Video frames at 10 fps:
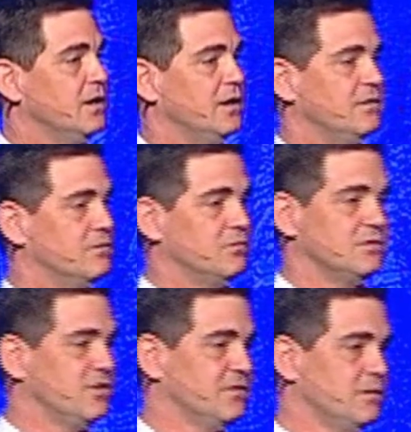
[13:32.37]
is
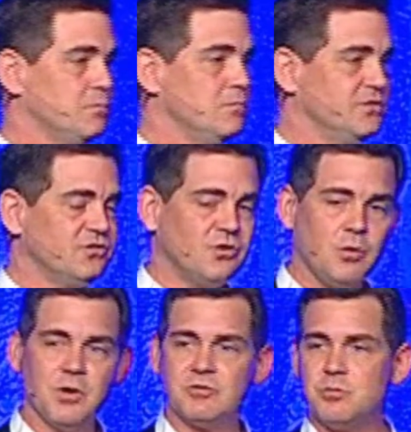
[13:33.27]
just so
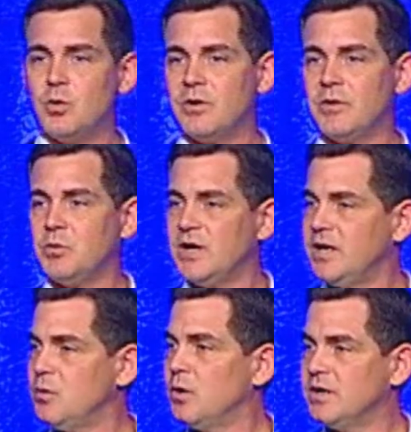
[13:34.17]
much more than what
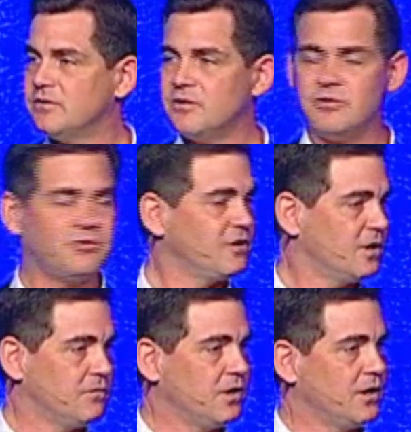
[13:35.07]
any one institution
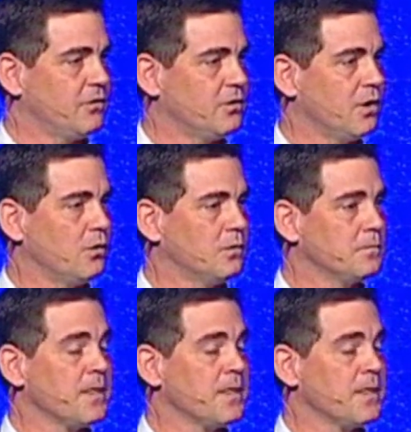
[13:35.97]
could have done on their own.